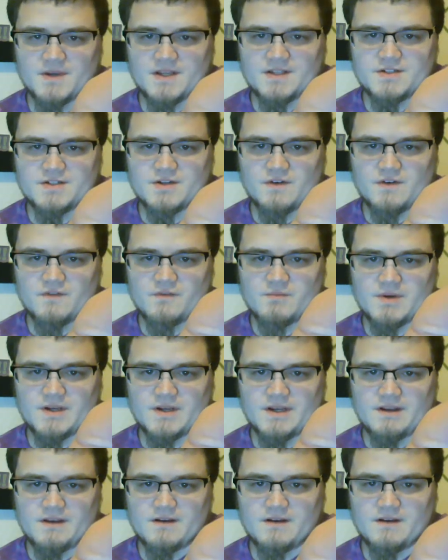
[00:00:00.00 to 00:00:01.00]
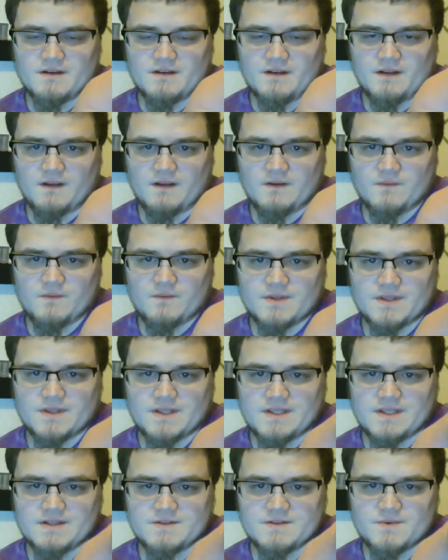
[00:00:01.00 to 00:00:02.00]
I'd show everybody what
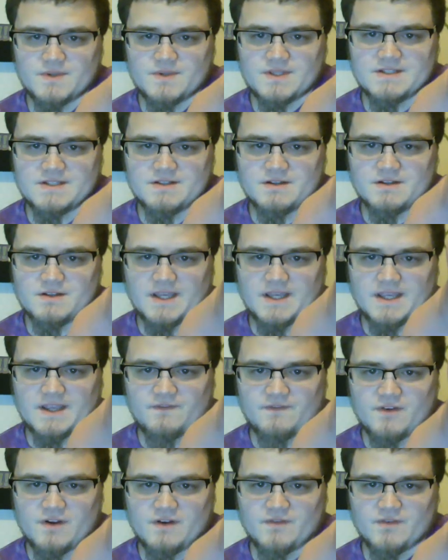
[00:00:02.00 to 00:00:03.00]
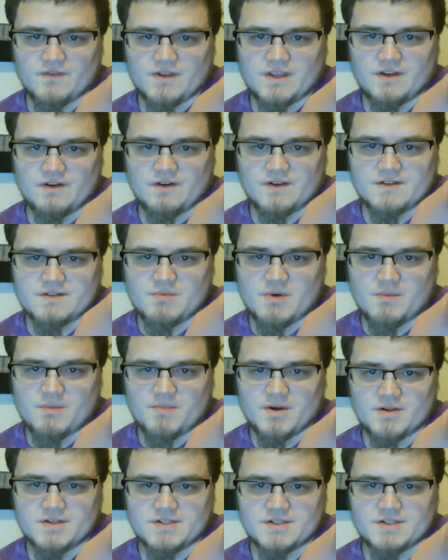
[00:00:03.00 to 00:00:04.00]
these look like if you're ever curious about
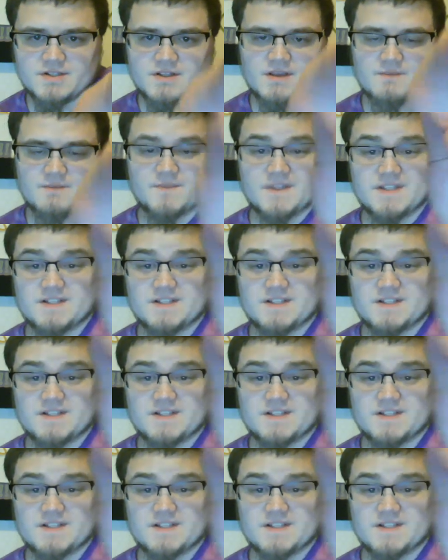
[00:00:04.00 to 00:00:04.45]
purchasing them.